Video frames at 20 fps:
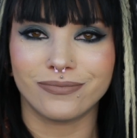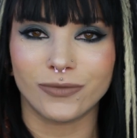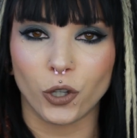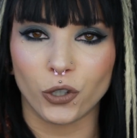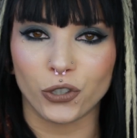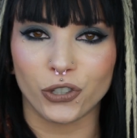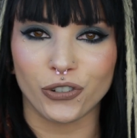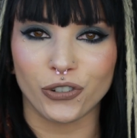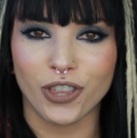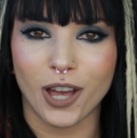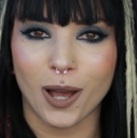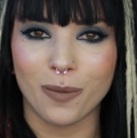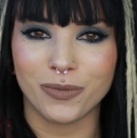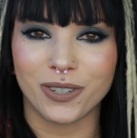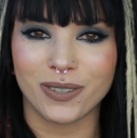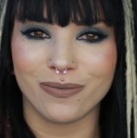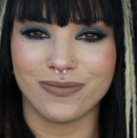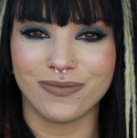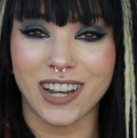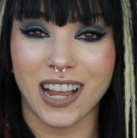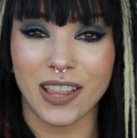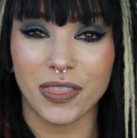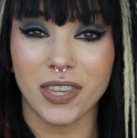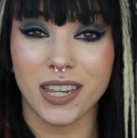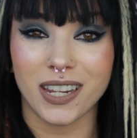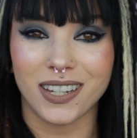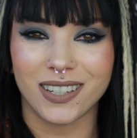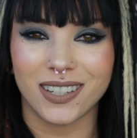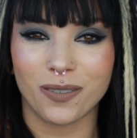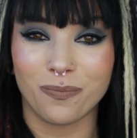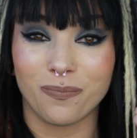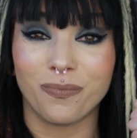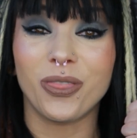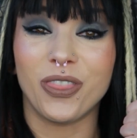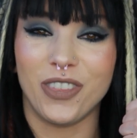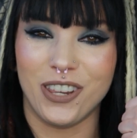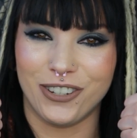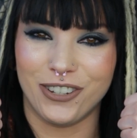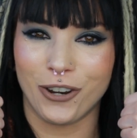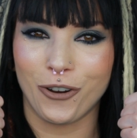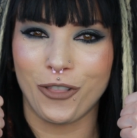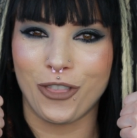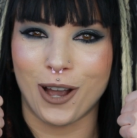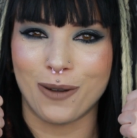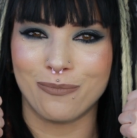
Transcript: Those are thumbs, not these. These are